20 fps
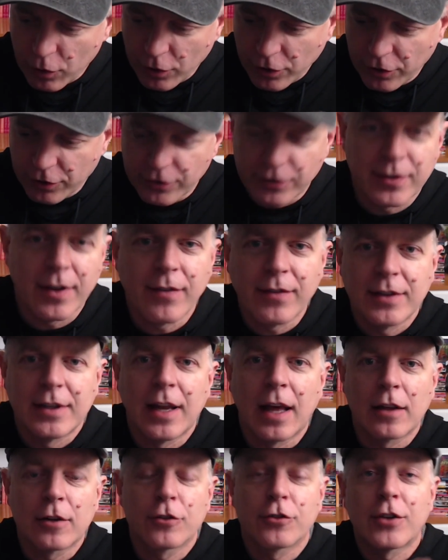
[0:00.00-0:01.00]
her your
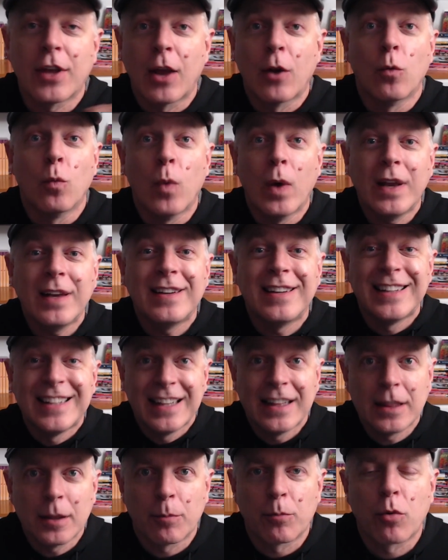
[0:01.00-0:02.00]
$7 and went to
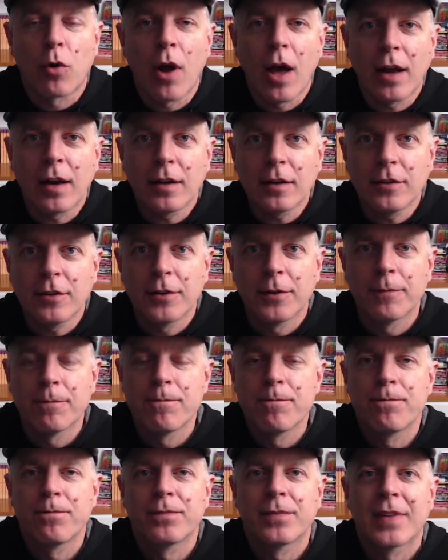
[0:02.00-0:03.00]
get the product,
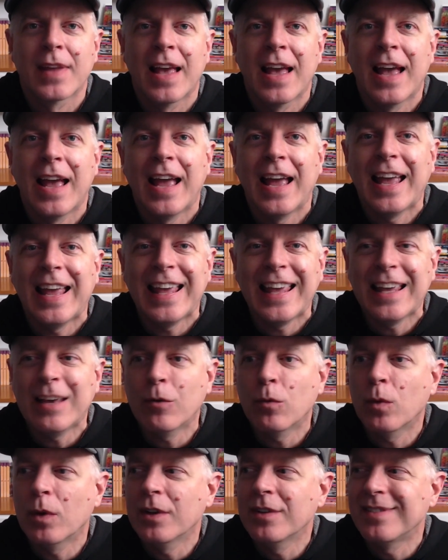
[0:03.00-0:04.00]

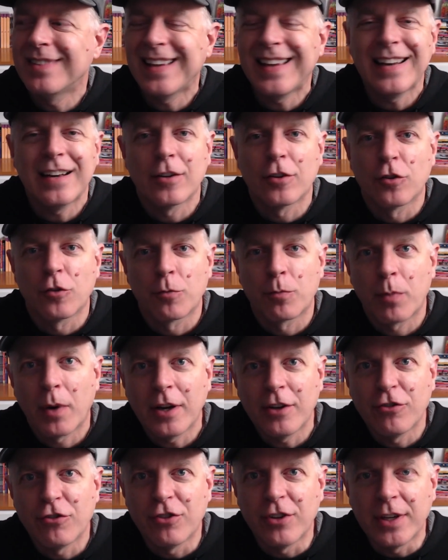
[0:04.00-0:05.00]
it was in a
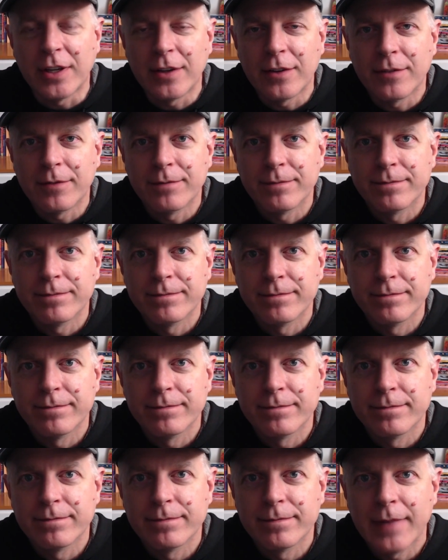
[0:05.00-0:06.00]
spreadsheet.
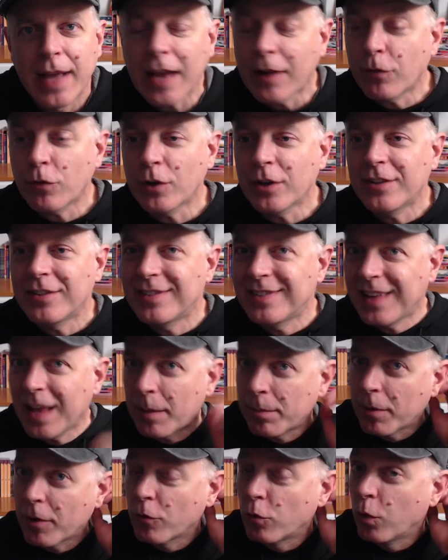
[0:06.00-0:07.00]
Every
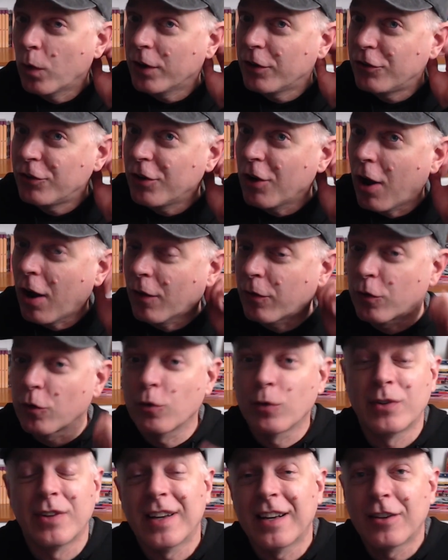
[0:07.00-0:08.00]
step of what she offered
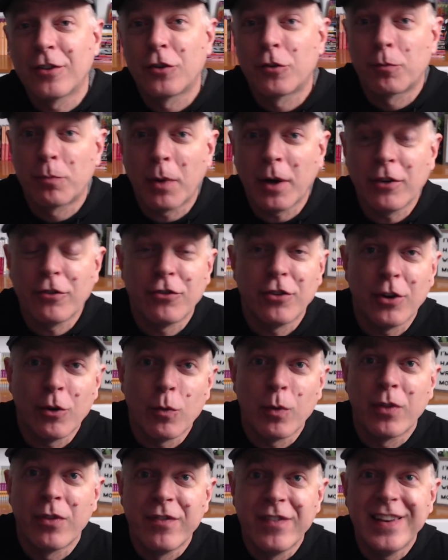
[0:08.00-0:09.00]
was in a spreadsheet
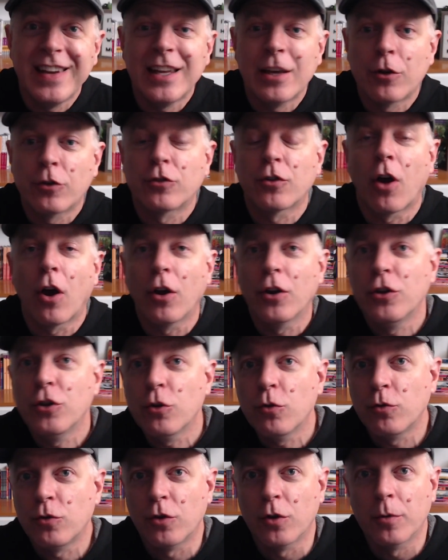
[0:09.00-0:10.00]
with videos on
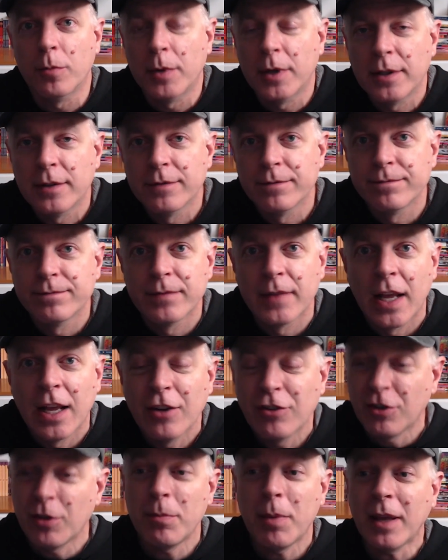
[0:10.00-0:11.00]
YouTube
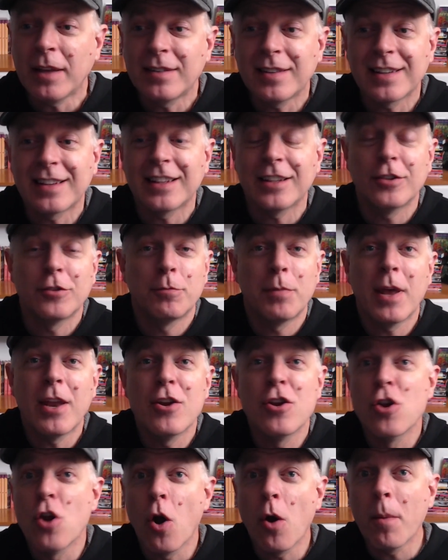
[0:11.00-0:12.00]
she basically spent
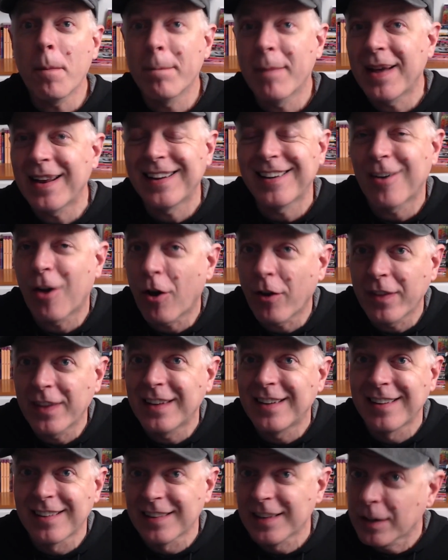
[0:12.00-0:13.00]
no money on
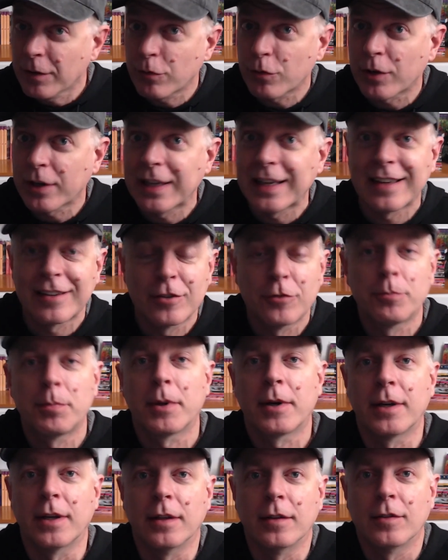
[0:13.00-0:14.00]
the delivery
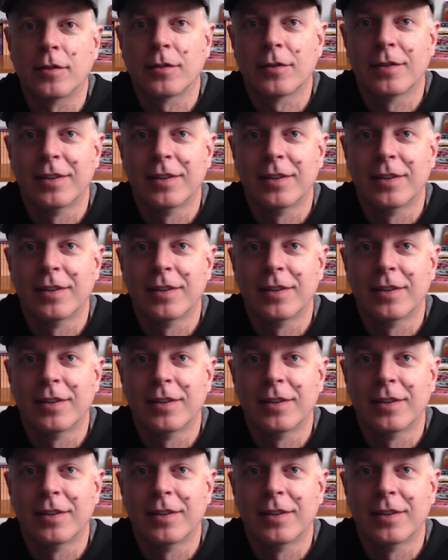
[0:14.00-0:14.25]
experience,